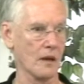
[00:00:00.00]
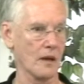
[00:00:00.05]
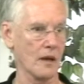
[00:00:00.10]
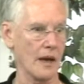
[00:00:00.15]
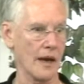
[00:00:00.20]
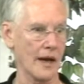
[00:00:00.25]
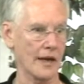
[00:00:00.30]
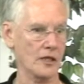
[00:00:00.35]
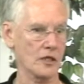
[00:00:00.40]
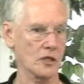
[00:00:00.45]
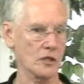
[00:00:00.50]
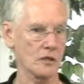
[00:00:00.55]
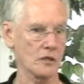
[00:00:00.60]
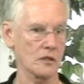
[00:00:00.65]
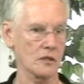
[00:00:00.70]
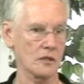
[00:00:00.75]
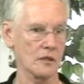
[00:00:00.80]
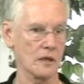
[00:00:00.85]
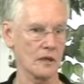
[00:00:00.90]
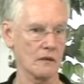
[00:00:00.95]

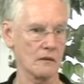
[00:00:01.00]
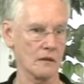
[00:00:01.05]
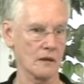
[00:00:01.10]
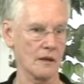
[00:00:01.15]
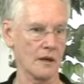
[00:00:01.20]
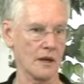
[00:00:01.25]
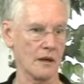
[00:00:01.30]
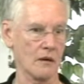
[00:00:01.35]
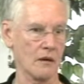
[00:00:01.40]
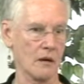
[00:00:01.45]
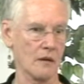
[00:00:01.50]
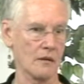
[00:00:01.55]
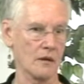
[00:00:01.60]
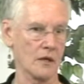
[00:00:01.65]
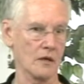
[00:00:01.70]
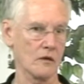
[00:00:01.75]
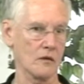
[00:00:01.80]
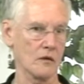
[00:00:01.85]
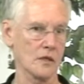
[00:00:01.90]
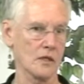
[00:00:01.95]
actions that are
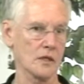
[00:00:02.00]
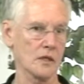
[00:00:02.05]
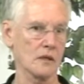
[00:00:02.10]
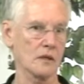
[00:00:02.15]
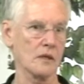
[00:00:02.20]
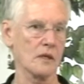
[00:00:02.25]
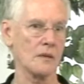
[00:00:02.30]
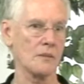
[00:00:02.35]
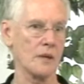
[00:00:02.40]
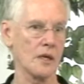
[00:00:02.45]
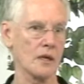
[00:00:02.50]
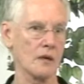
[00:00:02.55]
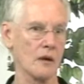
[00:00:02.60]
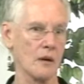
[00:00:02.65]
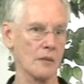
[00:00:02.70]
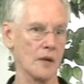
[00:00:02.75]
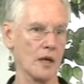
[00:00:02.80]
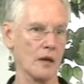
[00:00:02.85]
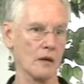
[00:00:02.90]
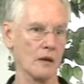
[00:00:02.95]
increasingly
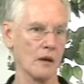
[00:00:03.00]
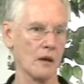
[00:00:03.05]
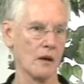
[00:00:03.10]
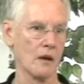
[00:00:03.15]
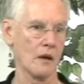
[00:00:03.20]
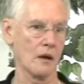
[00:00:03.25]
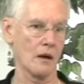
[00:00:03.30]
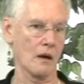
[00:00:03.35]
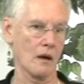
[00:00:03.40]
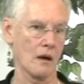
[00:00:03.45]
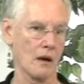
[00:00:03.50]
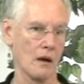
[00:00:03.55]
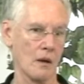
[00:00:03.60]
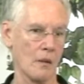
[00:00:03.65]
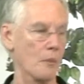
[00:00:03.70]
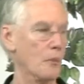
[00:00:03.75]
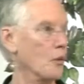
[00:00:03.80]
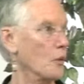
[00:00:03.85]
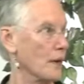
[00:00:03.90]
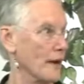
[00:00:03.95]
becoming
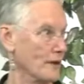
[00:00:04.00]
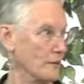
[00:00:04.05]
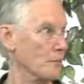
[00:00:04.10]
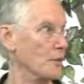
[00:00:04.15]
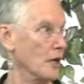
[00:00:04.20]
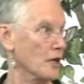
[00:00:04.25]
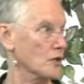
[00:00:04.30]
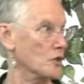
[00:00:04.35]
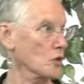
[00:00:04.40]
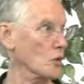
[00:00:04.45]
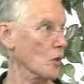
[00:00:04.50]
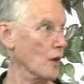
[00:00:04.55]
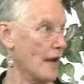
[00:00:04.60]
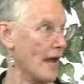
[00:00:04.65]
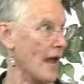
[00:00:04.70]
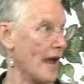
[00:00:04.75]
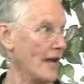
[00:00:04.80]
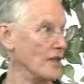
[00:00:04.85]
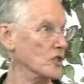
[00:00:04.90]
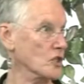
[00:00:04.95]
predatory
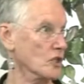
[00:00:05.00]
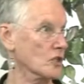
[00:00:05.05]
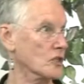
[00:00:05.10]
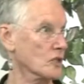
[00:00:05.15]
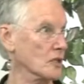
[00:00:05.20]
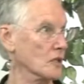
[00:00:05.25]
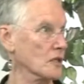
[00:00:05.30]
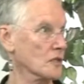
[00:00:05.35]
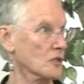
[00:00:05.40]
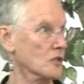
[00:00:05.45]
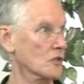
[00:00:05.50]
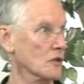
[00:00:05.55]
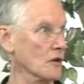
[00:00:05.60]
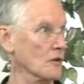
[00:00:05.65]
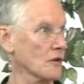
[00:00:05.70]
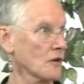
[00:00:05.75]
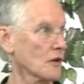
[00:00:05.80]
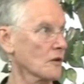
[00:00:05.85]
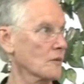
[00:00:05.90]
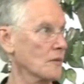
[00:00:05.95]
actions against our
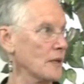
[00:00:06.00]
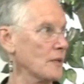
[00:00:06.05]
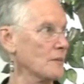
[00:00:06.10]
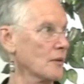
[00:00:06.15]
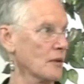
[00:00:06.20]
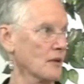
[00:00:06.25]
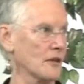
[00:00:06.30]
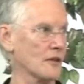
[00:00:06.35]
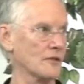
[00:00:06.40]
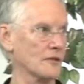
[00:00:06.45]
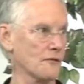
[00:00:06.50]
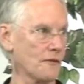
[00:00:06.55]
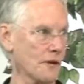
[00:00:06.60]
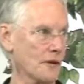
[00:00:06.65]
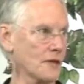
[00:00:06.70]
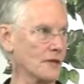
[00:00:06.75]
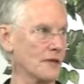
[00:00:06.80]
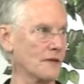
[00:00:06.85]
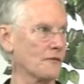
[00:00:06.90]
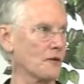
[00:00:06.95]
young people, it's
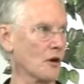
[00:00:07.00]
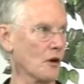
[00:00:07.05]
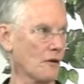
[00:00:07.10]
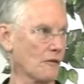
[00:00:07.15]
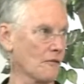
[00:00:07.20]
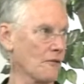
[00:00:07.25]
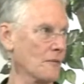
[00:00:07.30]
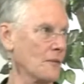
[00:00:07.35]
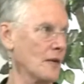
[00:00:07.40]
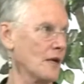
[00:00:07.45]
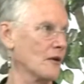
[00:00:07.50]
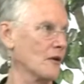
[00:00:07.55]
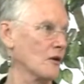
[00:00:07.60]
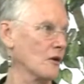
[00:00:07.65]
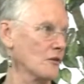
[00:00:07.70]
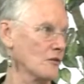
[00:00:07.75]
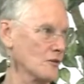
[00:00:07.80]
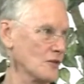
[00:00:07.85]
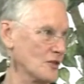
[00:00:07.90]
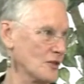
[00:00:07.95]
very difficult for me to
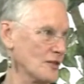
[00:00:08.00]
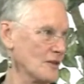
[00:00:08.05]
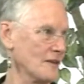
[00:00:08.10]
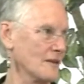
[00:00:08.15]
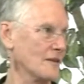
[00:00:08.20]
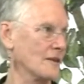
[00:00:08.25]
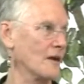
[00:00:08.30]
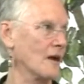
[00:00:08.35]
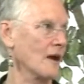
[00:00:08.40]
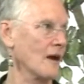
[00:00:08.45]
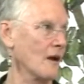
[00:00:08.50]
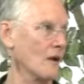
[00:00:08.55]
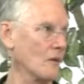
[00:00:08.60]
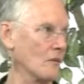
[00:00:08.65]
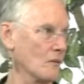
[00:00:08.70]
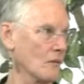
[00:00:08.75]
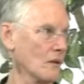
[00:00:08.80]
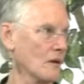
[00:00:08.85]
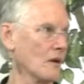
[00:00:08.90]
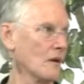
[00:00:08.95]
understand how
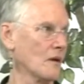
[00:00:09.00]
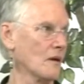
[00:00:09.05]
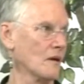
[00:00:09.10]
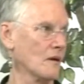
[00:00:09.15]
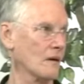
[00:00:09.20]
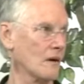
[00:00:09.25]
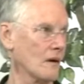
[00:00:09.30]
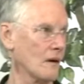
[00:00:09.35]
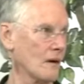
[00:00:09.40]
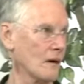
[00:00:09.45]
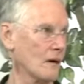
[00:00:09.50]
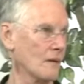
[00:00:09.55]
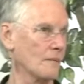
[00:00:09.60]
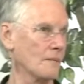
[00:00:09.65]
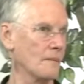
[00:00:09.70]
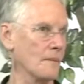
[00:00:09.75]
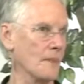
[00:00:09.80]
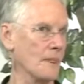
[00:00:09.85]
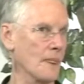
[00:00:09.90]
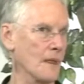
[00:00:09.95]

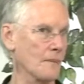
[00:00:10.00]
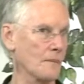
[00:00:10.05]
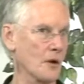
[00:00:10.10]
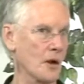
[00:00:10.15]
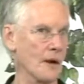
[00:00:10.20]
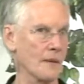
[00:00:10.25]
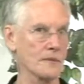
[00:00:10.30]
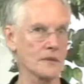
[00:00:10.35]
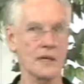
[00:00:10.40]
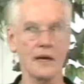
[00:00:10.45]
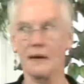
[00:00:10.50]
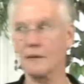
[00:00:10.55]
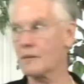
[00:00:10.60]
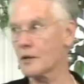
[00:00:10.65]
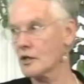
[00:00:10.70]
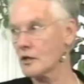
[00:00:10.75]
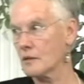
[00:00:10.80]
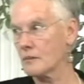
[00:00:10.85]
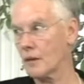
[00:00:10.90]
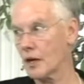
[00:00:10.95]
perhaps that
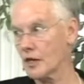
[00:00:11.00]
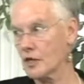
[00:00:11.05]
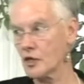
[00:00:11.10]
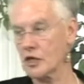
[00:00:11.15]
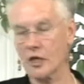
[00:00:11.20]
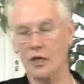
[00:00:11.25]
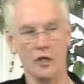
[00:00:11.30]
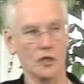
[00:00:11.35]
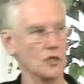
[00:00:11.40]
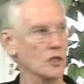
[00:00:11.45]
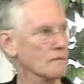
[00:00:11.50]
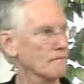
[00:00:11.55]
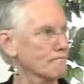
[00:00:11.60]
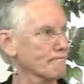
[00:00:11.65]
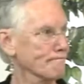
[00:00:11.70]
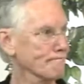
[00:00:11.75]
opinion might change.